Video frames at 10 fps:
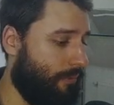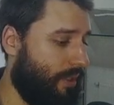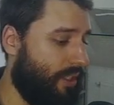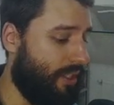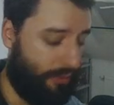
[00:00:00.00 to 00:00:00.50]

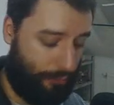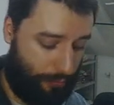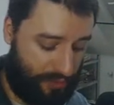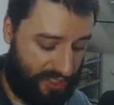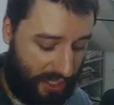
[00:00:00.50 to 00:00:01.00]
the
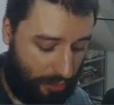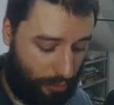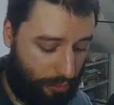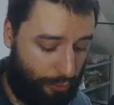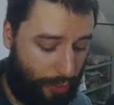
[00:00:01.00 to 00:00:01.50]

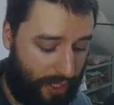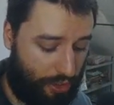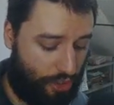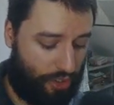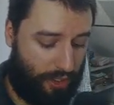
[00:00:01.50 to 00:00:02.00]
standard
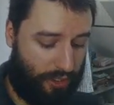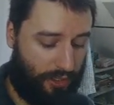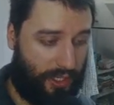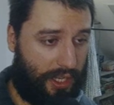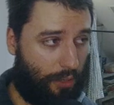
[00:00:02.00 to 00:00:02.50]
French
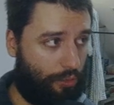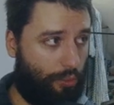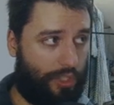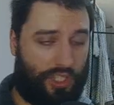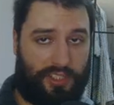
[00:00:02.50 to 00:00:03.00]
layout,
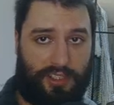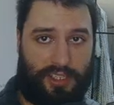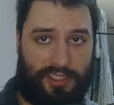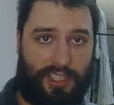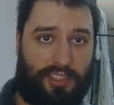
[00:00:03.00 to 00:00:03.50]
which is
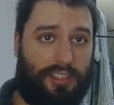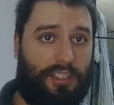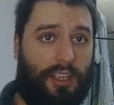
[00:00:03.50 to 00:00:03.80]
AZERTY.